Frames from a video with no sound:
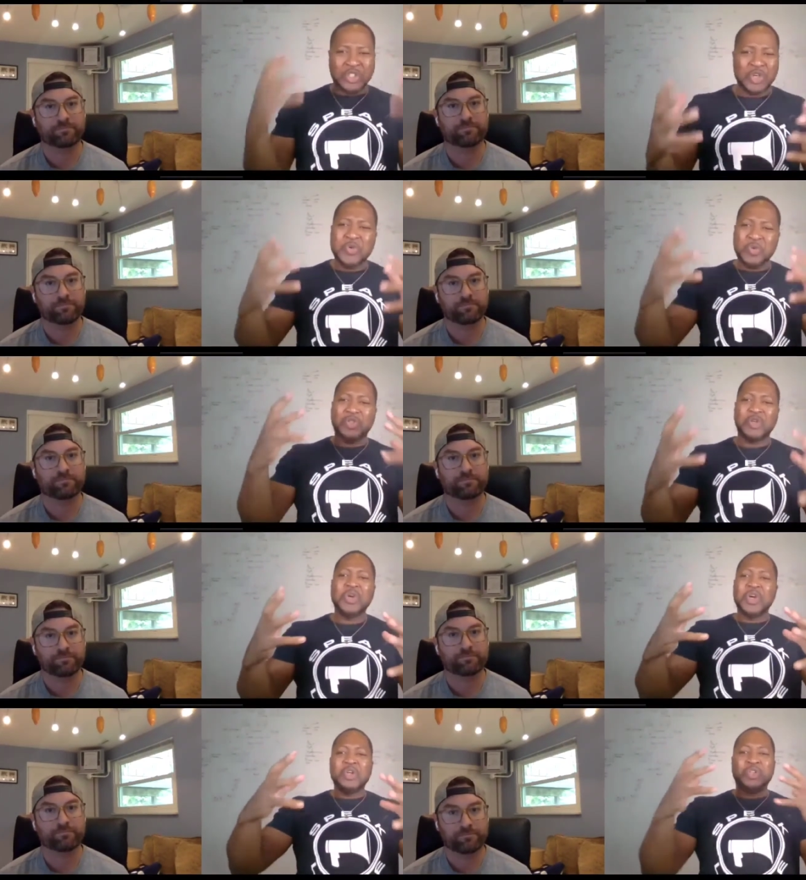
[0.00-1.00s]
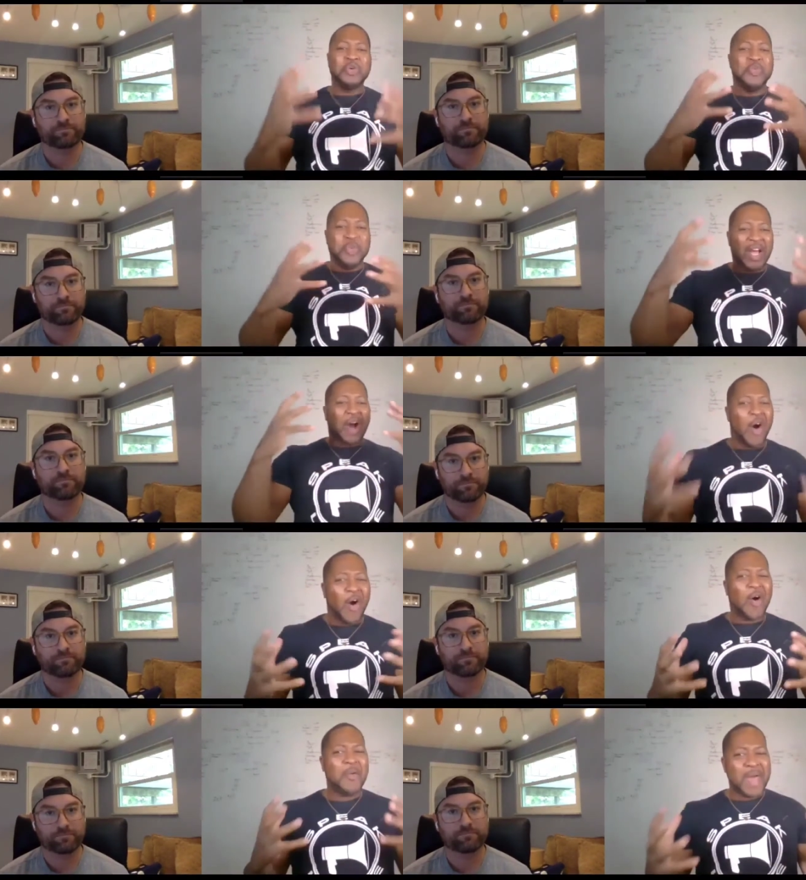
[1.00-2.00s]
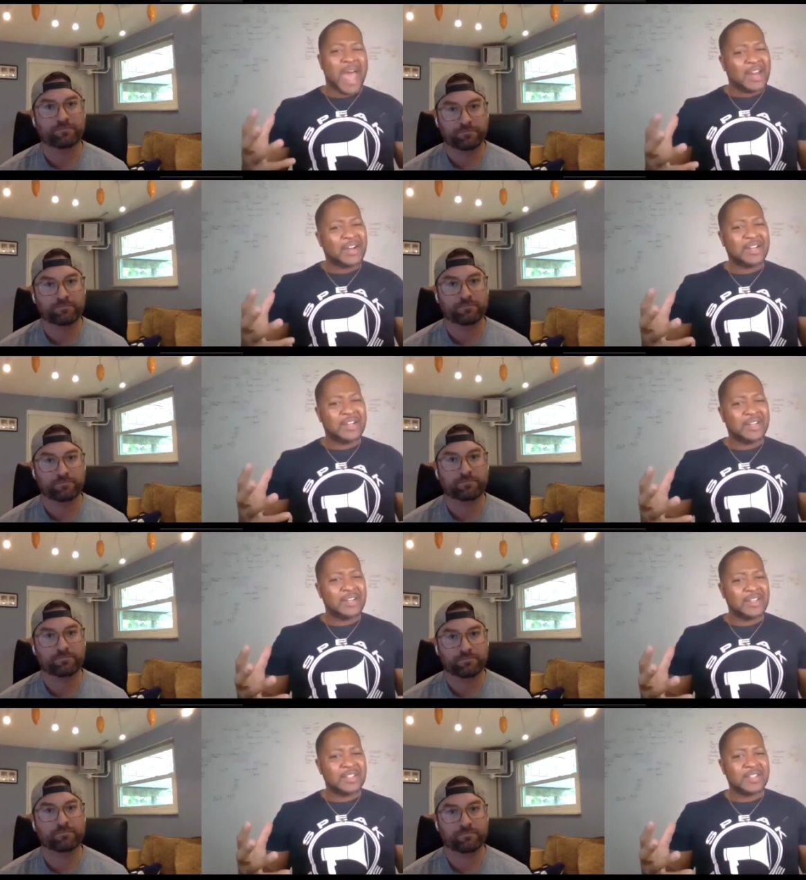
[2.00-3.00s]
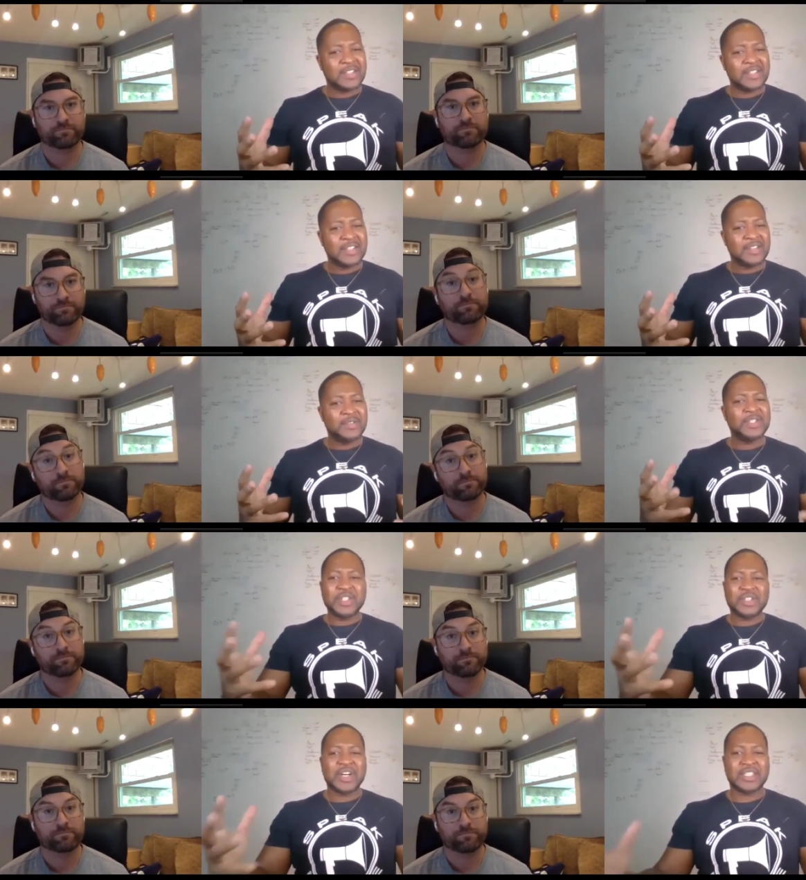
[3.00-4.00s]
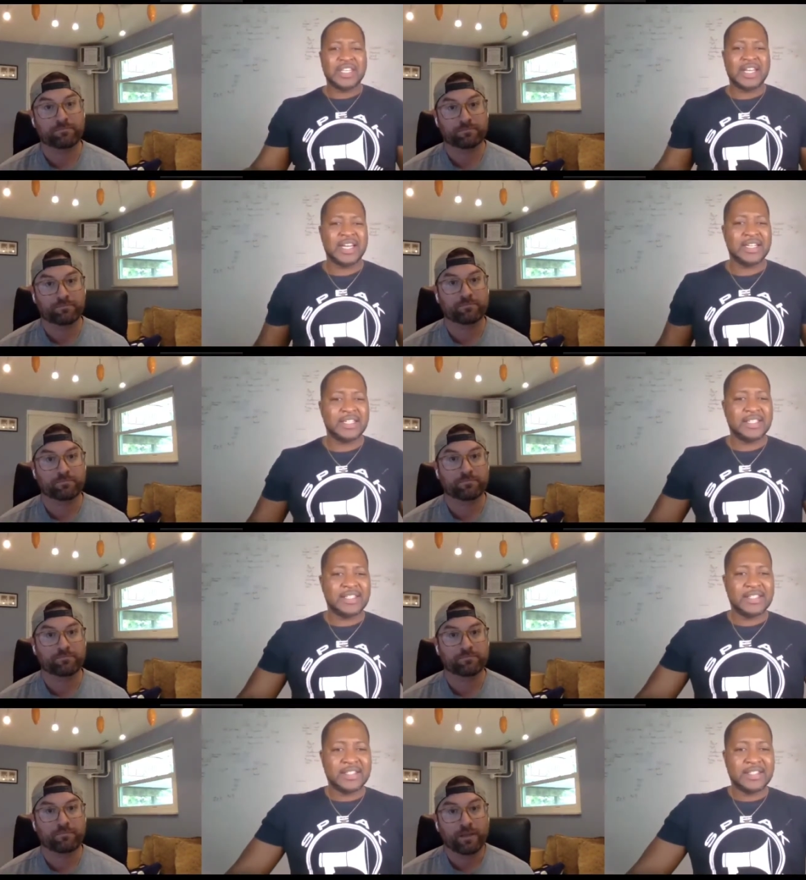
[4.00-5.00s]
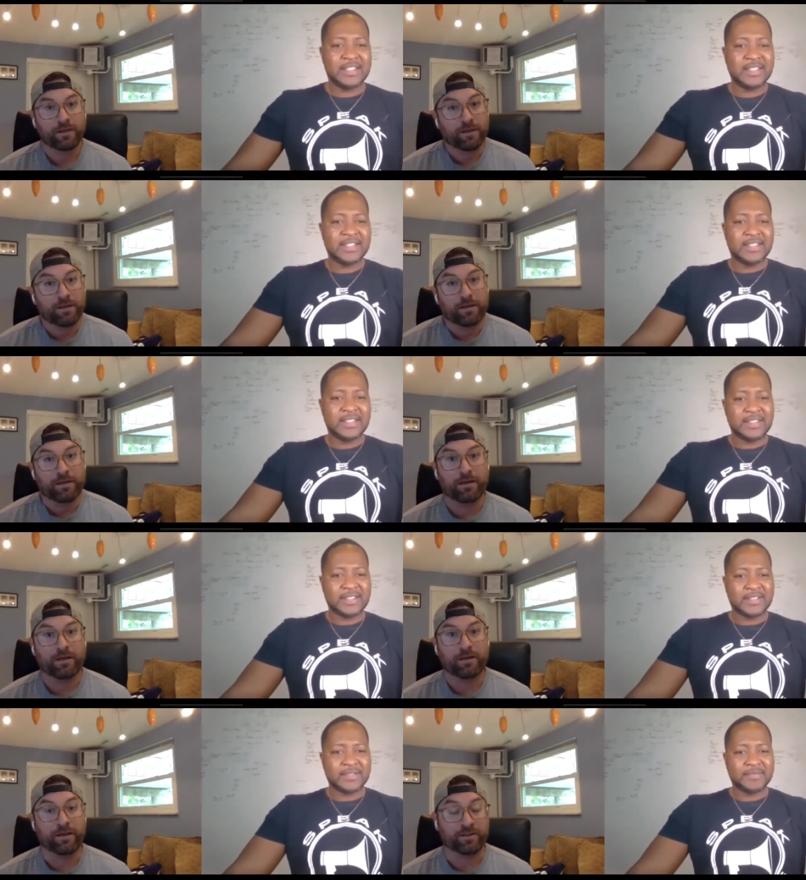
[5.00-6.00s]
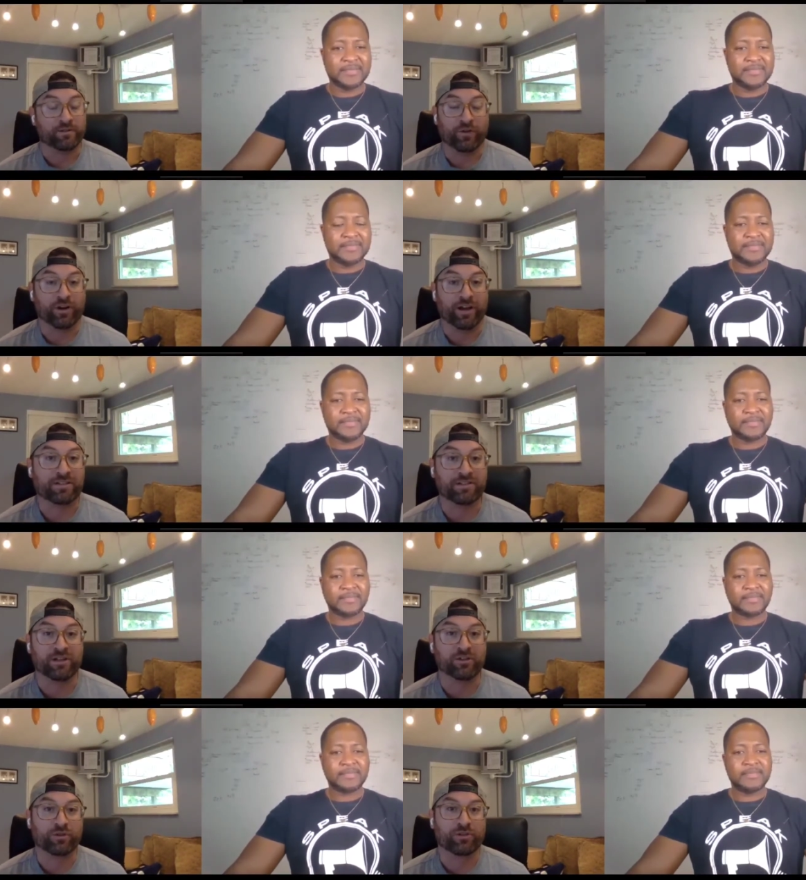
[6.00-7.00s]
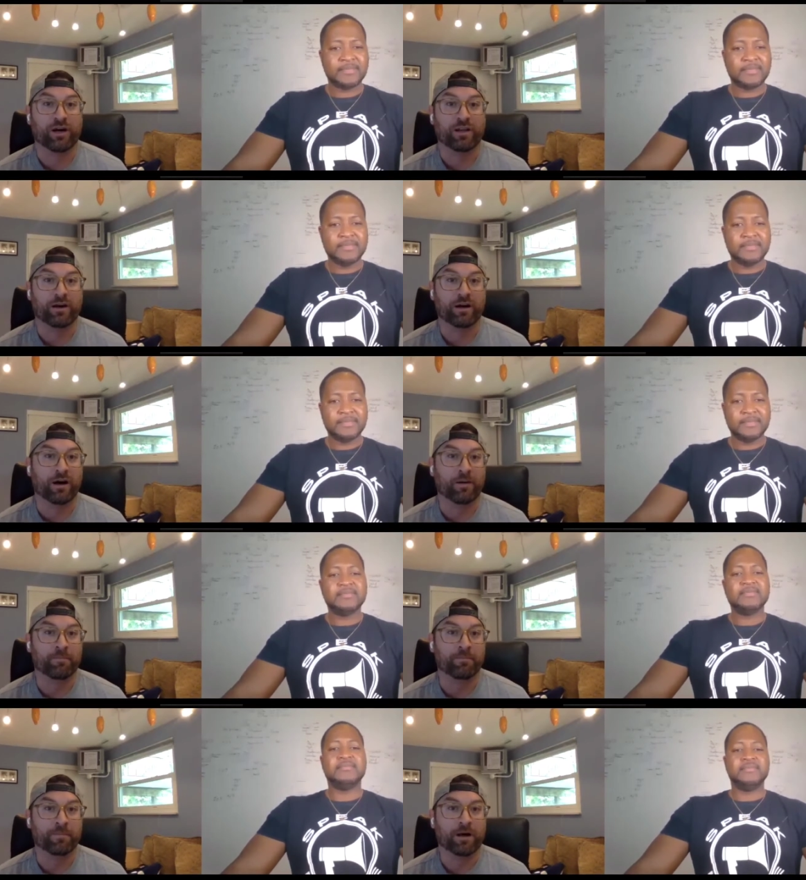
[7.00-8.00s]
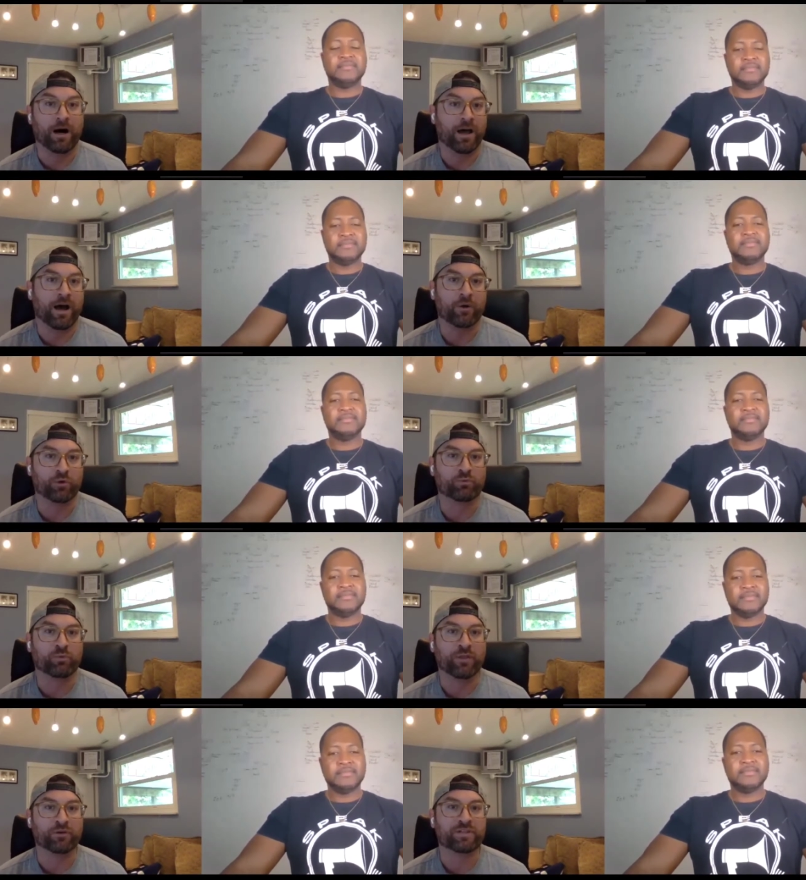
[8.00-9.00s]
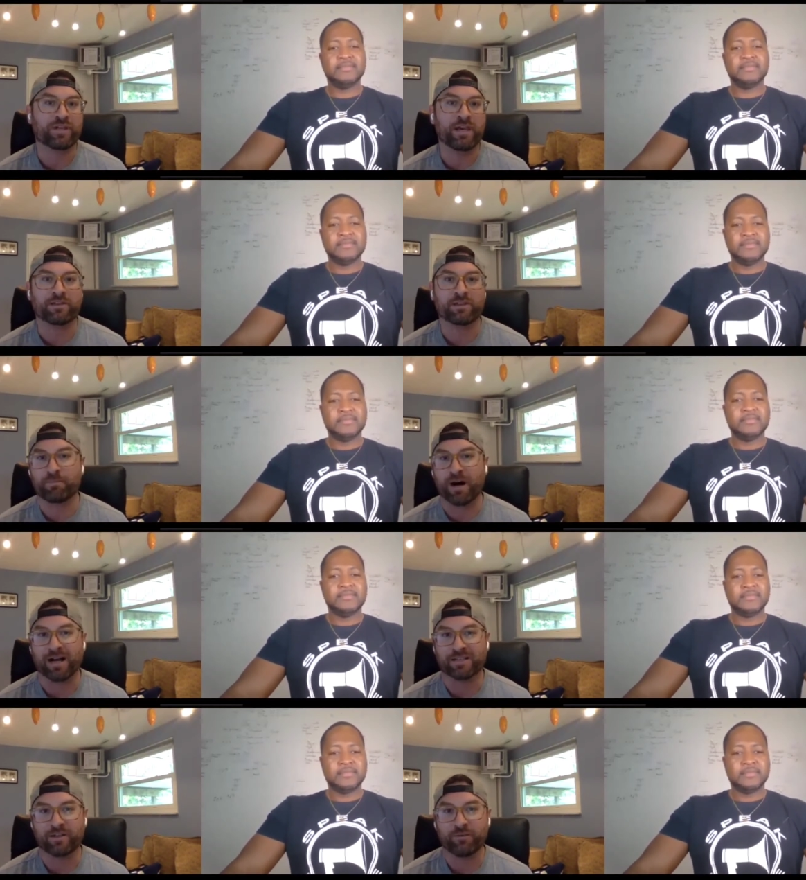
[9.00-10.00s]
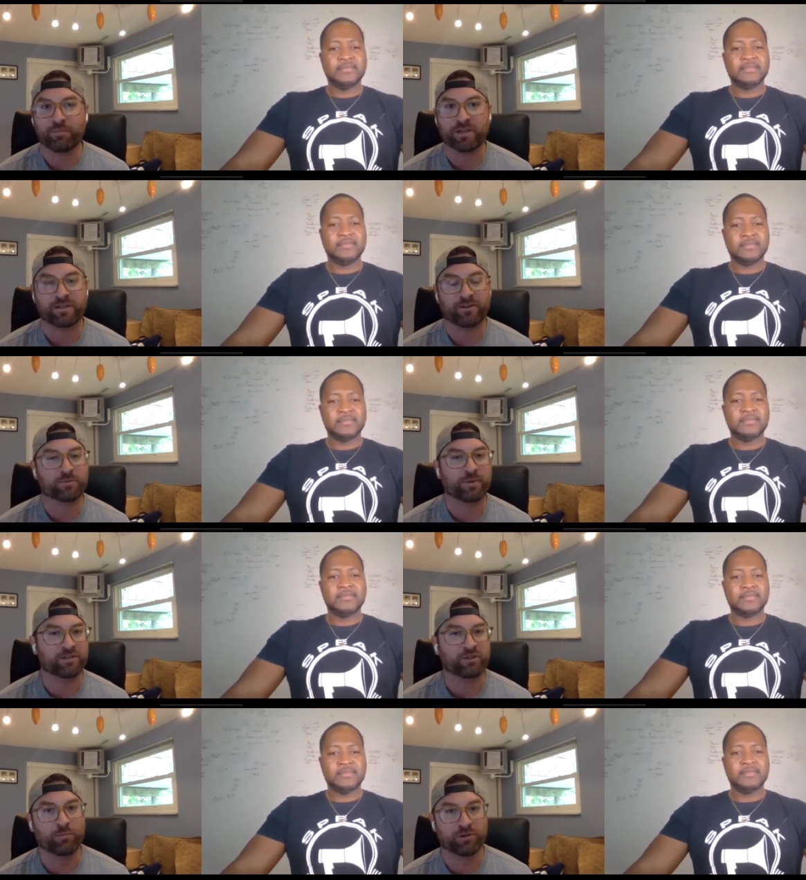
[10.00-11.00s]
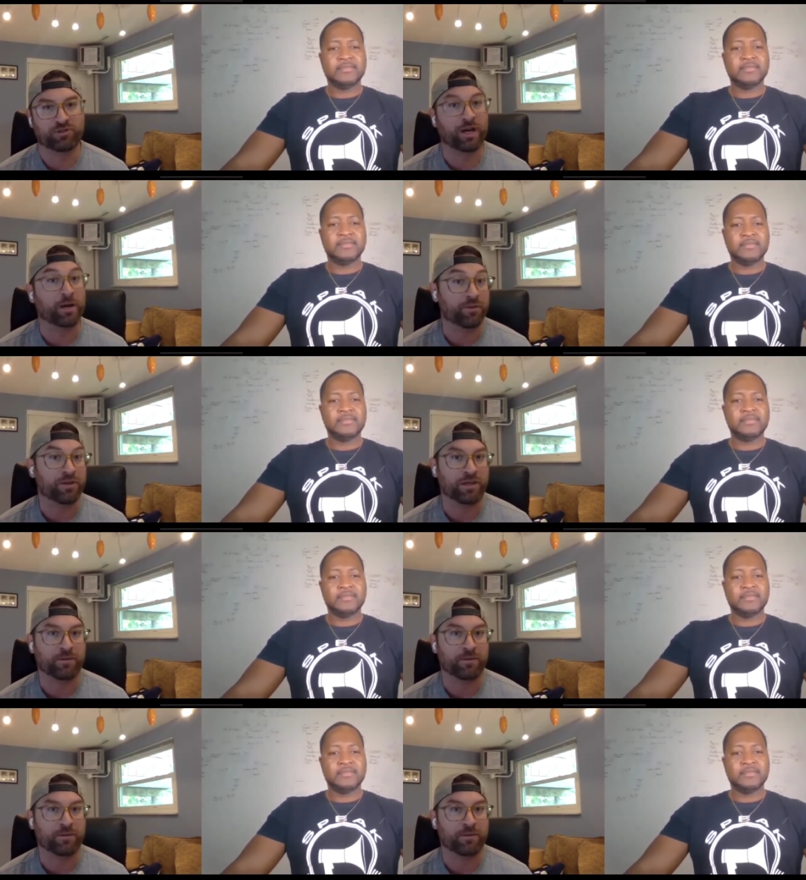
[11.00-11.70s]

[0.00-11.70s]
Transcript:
Speaker 1: do do do we all matter? What's your thought to that?
Speaker 2: It's a very existential thought. Um, I, I would rather take the positive because I spent so much time thinking